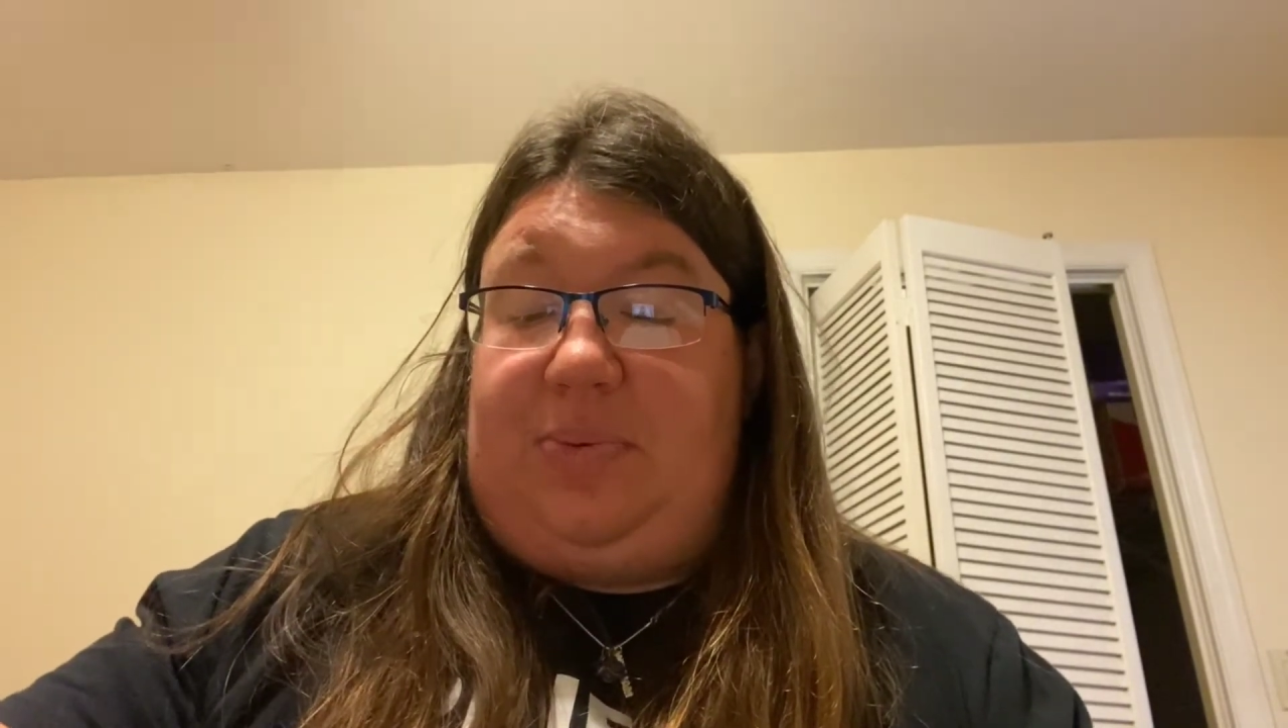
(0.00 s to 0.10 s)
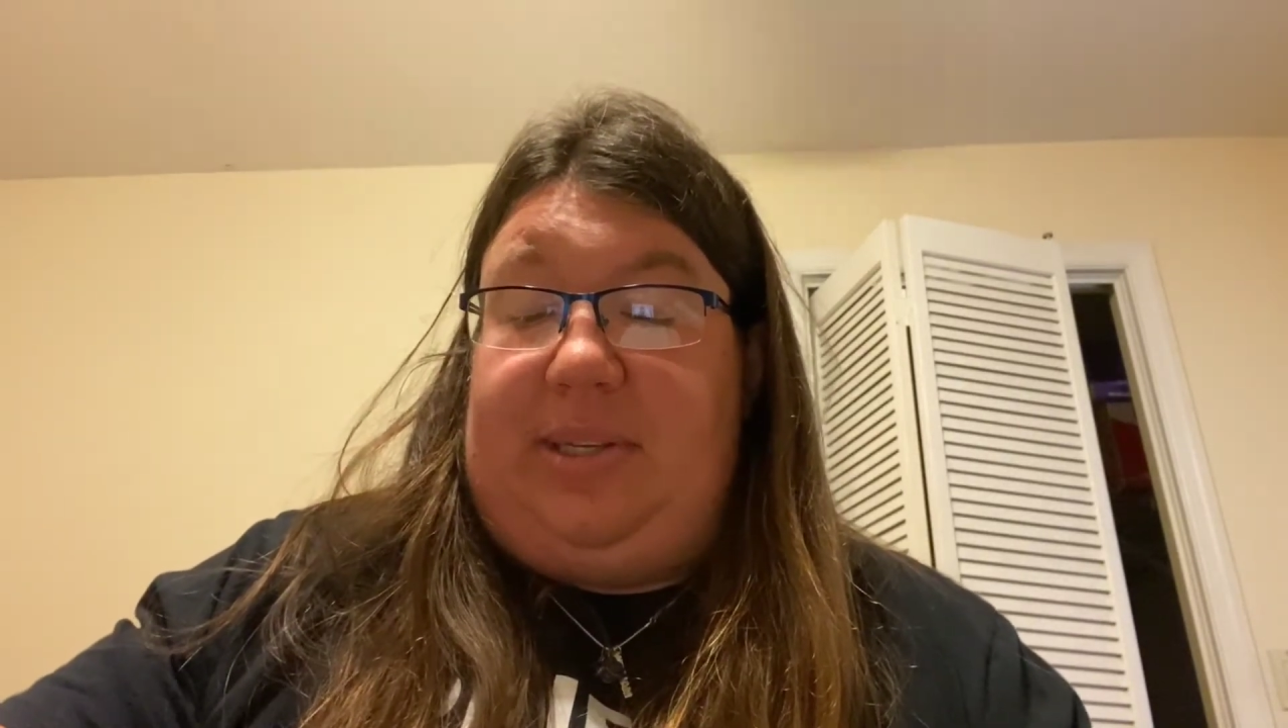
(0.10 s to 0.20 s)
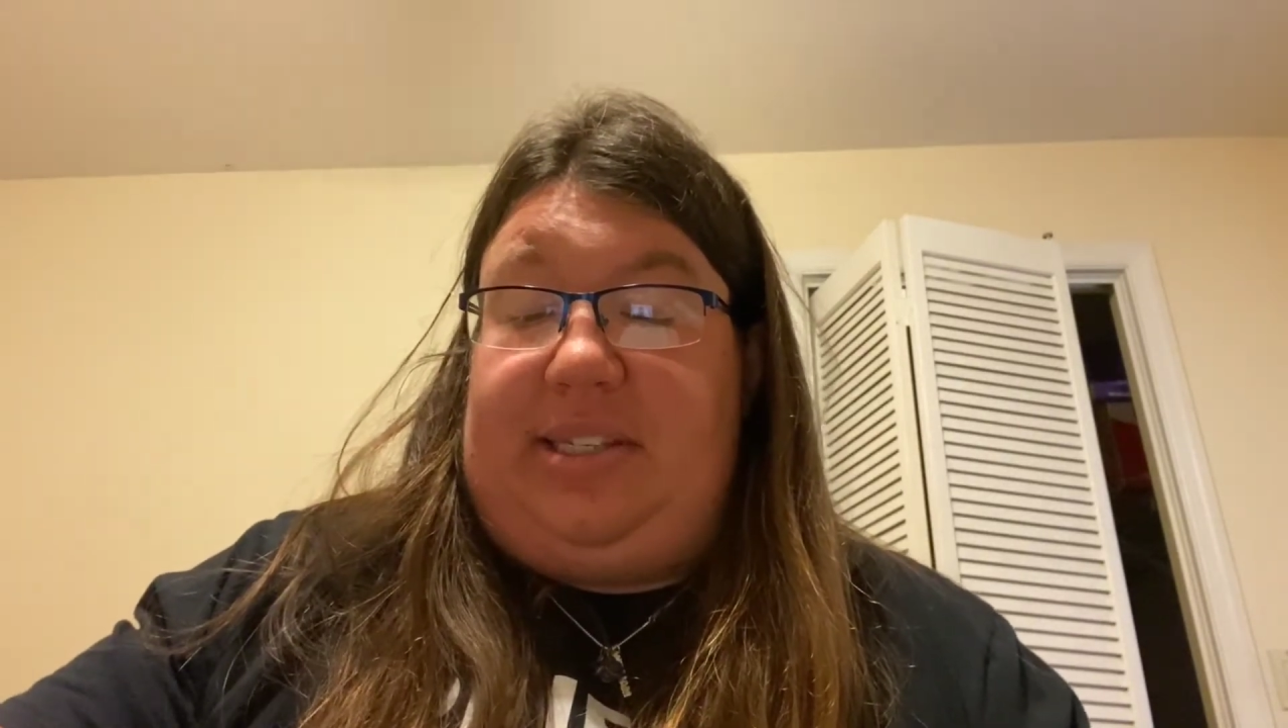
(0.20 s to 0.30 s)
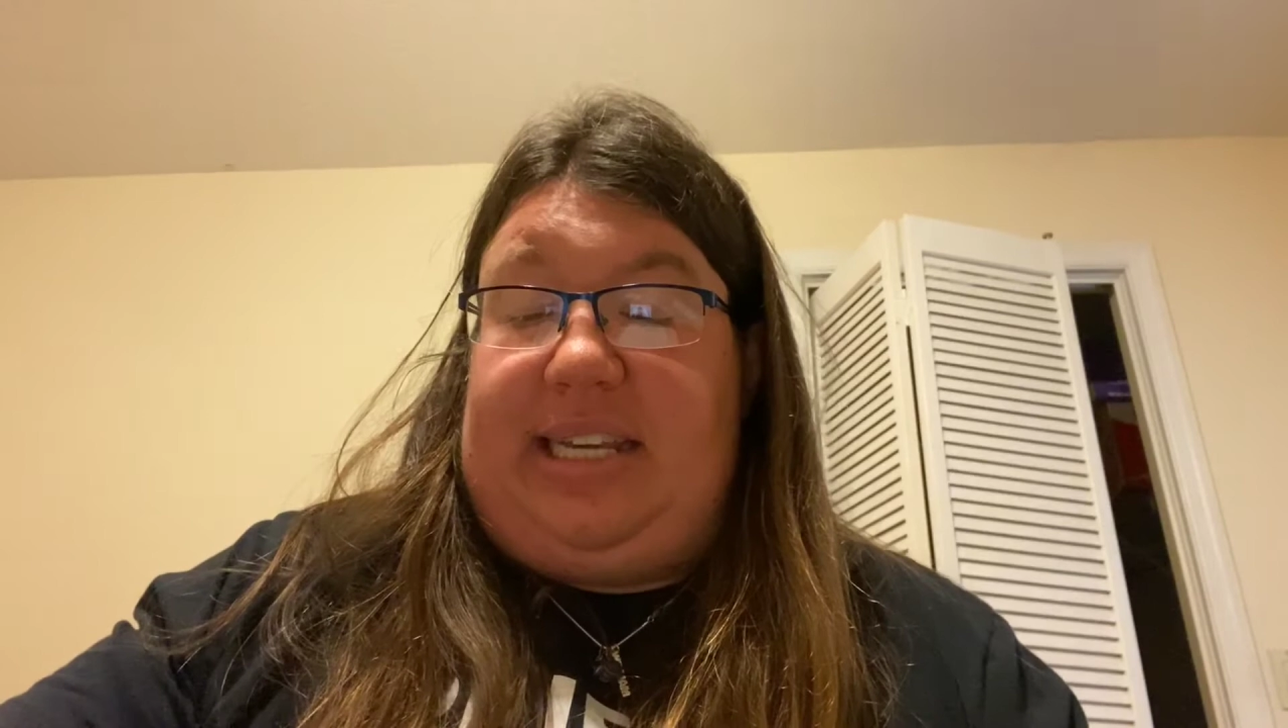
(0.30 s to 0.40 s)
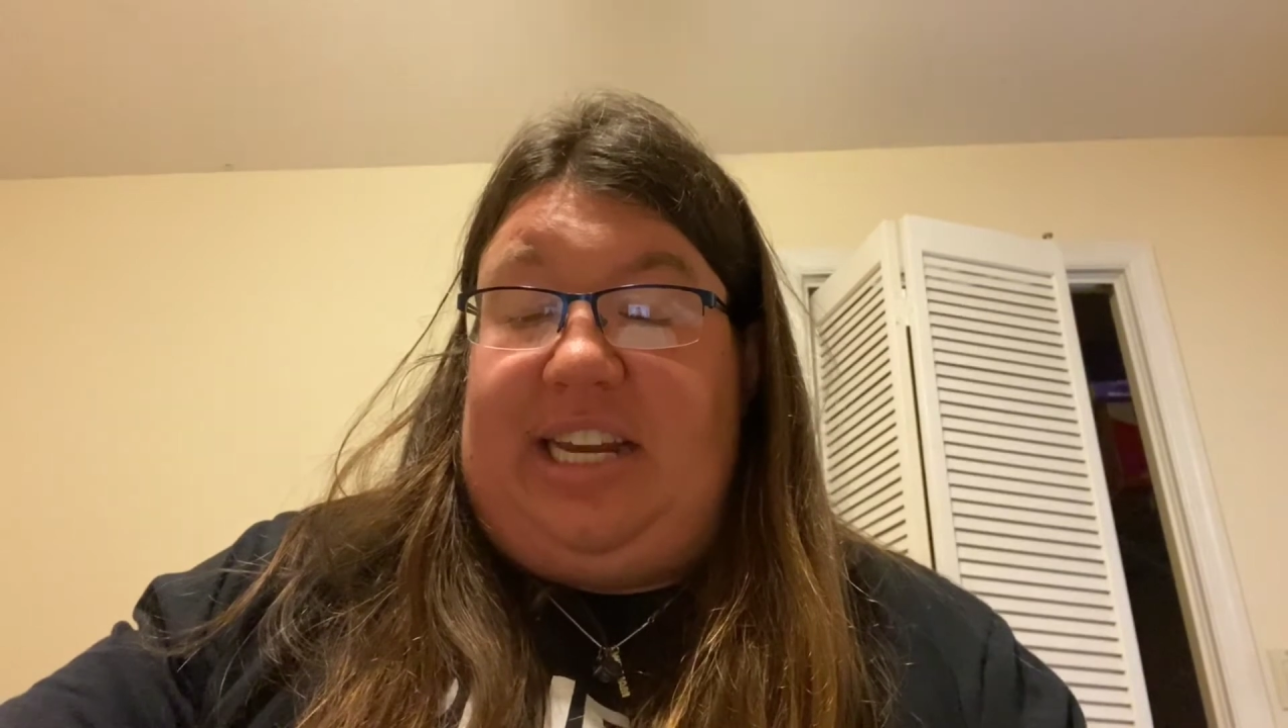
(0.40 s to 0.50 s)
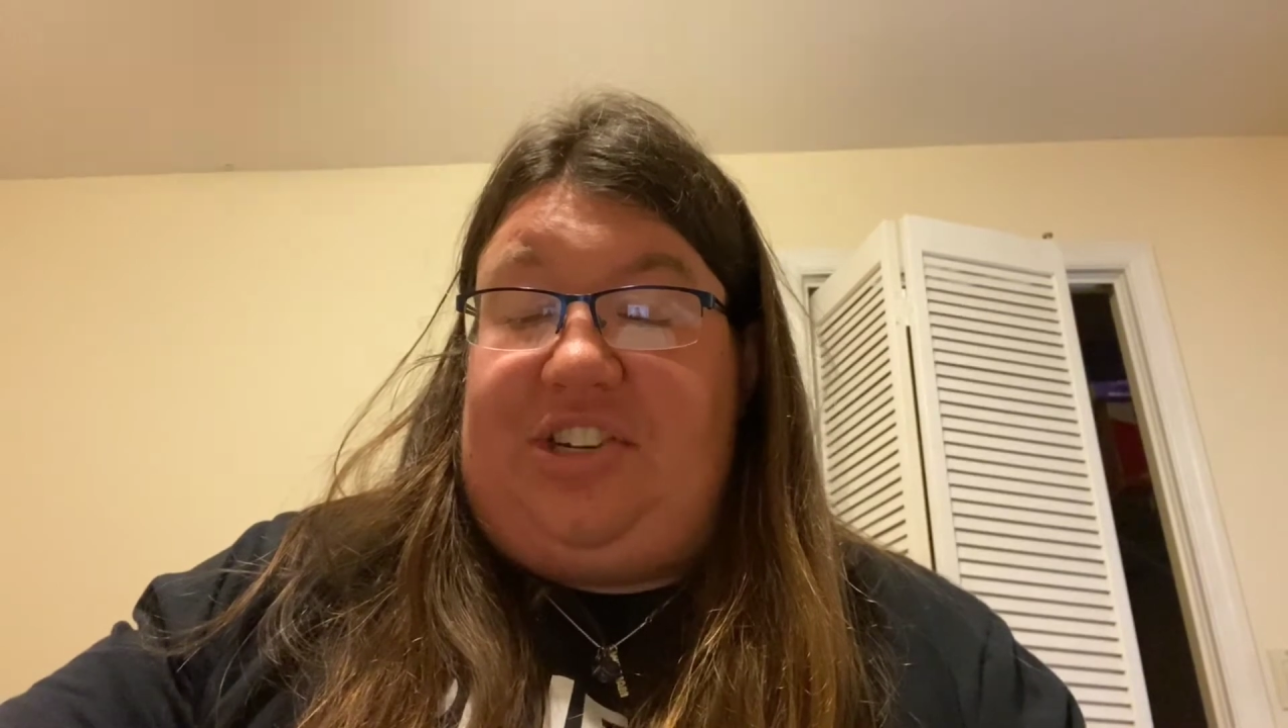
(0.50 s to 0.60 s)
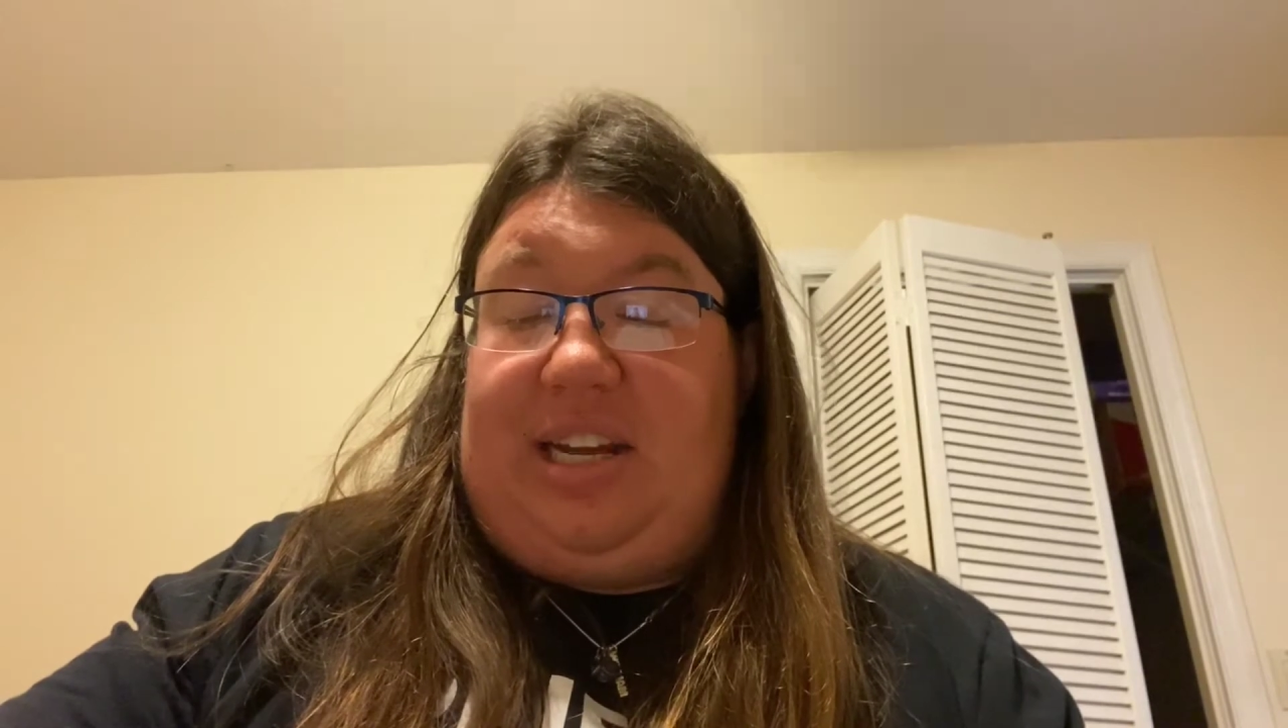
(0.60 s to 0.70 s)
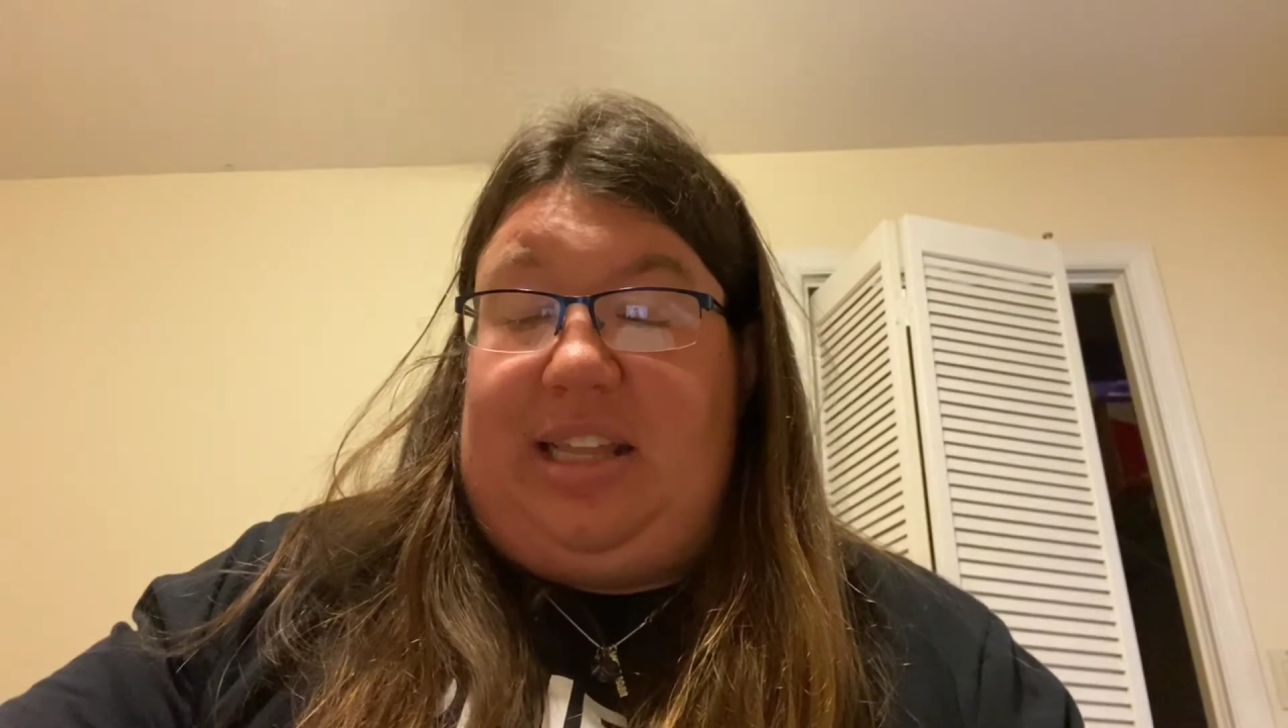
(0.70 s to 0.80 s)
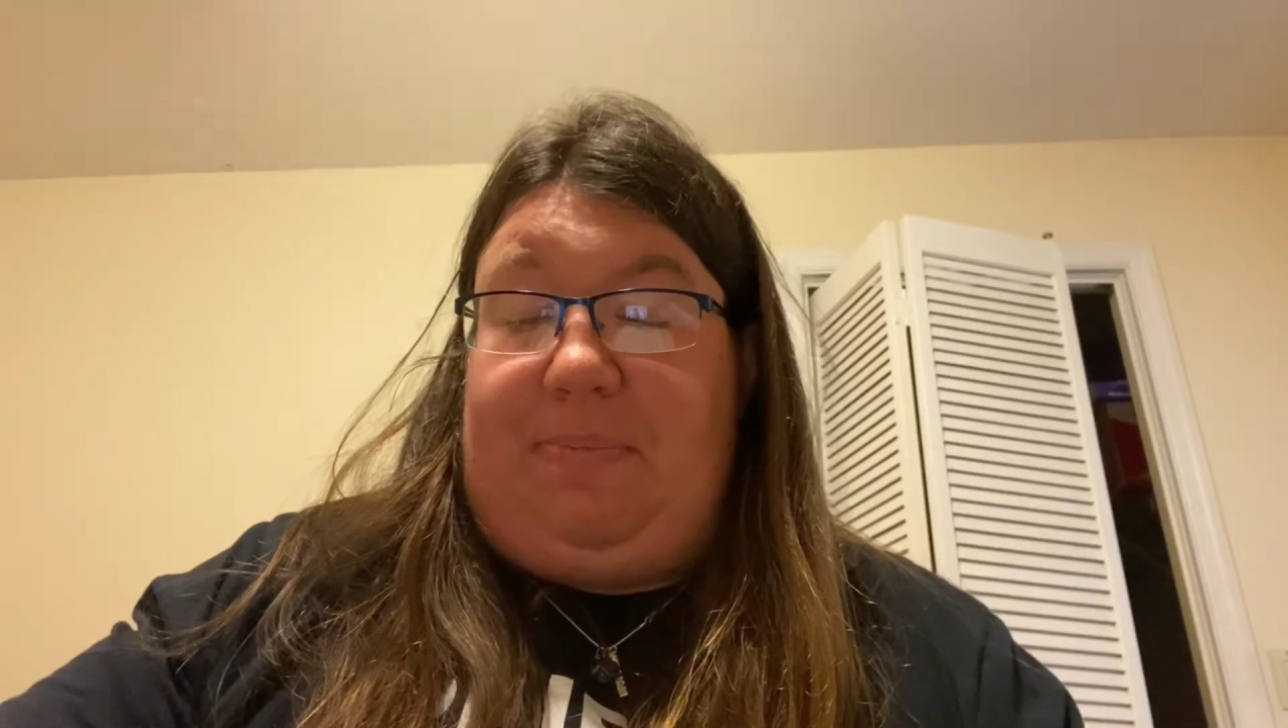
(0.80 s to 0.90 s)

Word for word: was teaching